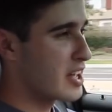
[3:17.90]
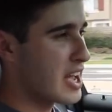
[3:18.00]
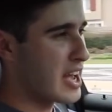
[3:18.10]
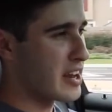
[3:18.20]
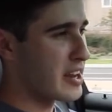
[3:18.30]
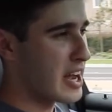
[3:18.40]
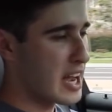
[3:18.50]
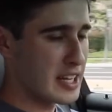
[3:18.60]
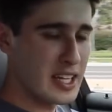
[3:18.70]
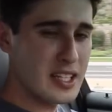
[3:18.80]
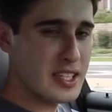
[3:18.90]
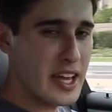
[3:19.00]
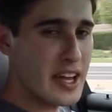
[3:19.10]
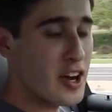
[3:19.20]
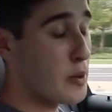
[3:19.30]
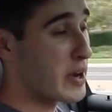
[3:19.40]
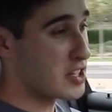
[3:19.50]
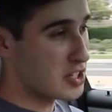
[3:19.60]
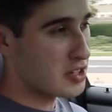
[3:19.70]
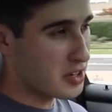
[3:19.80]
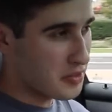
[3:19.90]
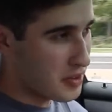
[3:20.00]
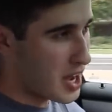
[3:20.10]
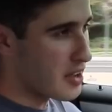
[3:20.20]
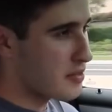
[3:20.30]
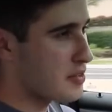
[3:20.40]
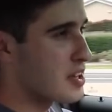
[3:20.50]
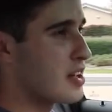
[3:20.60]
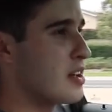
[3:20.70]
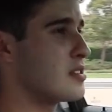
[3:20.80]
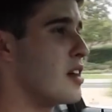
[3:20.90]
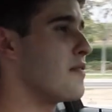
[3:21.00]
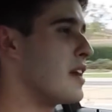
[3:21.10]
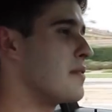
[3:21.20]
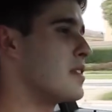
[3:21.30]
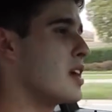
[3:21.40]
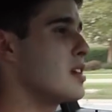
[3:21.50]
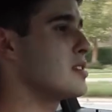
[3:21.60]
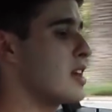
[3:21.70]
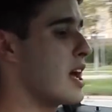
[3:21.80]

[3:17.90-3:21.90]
And I did say it on my G35 top 5 things,